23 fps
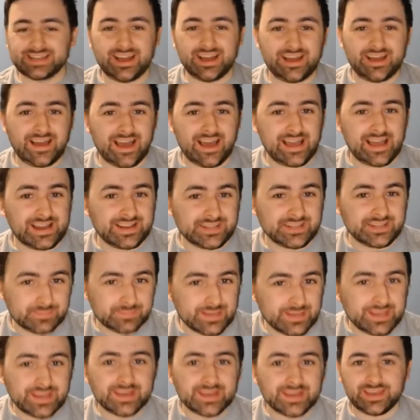it is
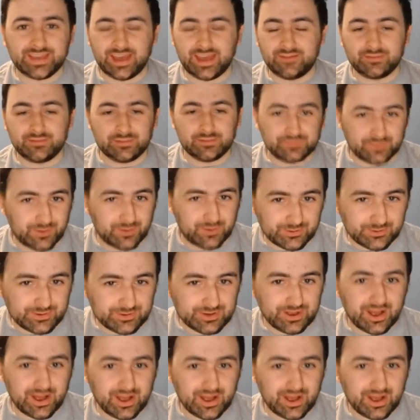me, Kevin Falk.